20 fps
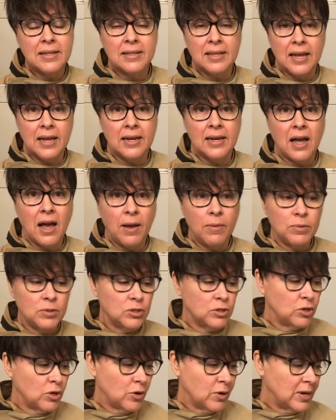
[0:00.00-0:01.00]
than I was
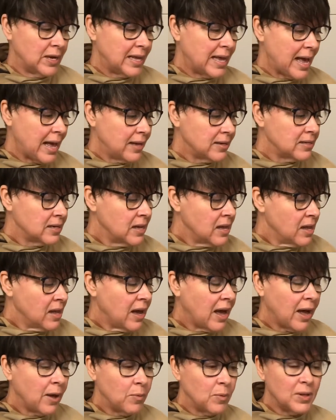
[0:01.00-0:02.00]
turning at.
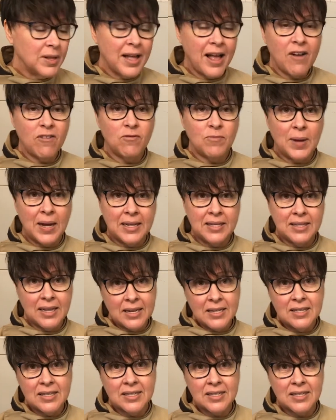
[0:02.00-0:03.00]
I will have my
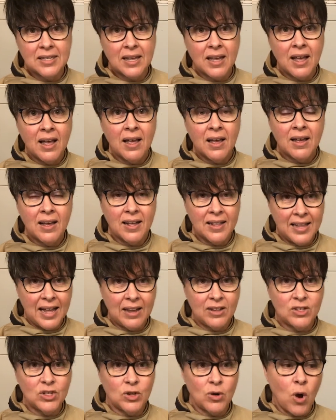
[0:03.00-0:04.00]
dust
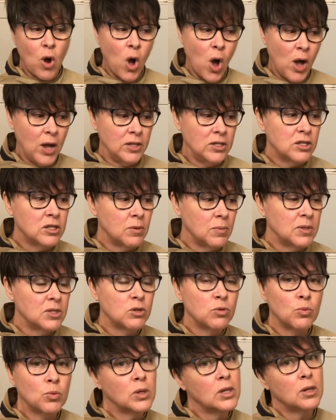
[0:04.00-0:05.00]
collector on, so it's
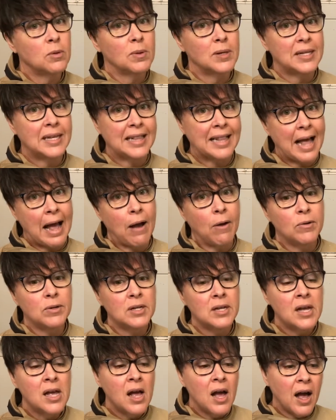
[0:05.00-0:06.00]
really, really loud.
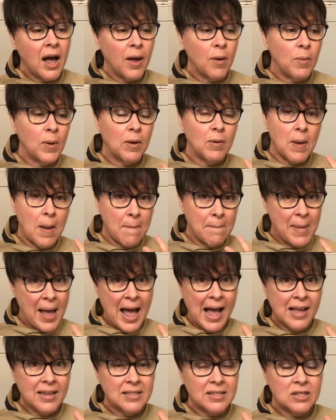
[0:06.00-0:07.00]
I wear a
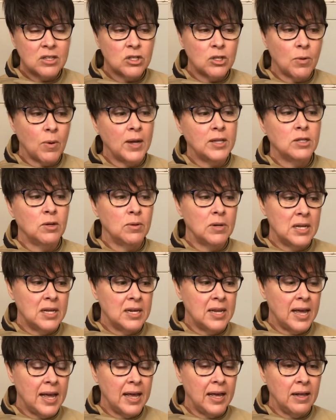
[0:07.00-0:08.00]
mask so I don't
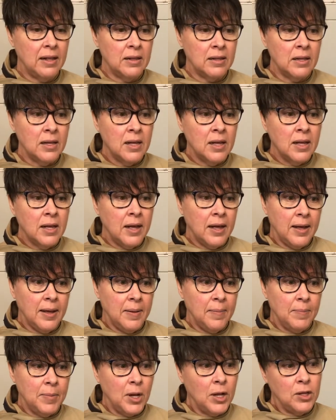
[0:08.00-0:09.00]
inhale
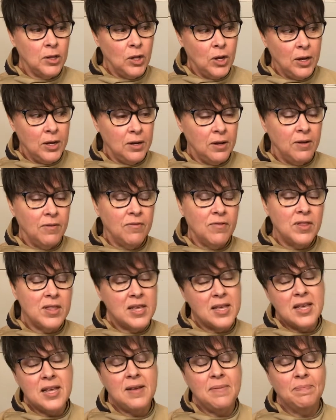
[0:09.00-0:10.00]
a lot of
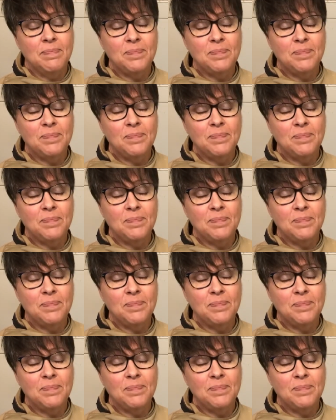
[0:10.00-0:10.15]
the